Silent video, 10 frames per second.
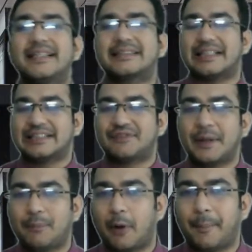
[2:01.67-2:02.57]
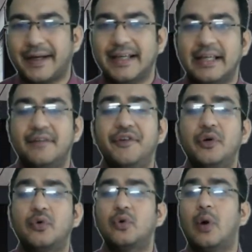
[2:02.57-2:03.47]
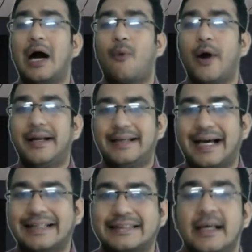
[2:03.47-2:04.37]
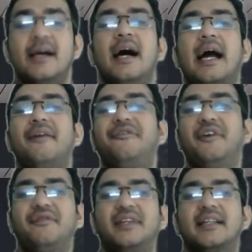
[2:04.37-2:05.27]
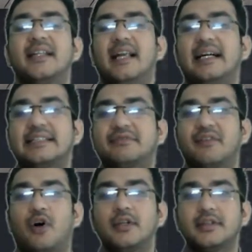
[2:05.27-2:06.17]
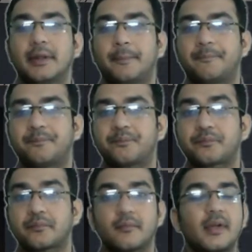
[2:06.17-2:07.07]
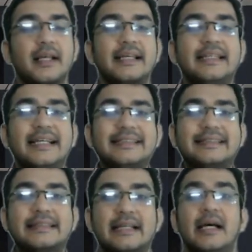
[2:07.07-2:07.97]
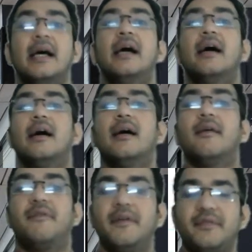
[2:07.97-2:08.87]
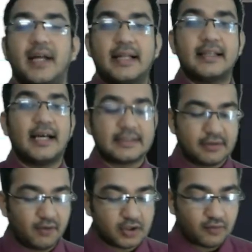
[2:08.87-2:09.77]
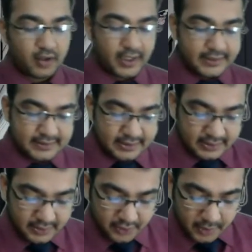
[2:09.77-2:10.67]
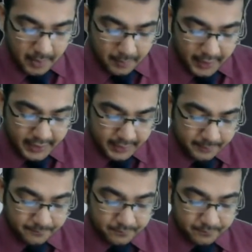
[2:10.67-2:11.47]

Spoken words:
is transferring property in a view to avoid tax. And fifth and the last one was, yes, fifth and the last one was what, guys? You remember it?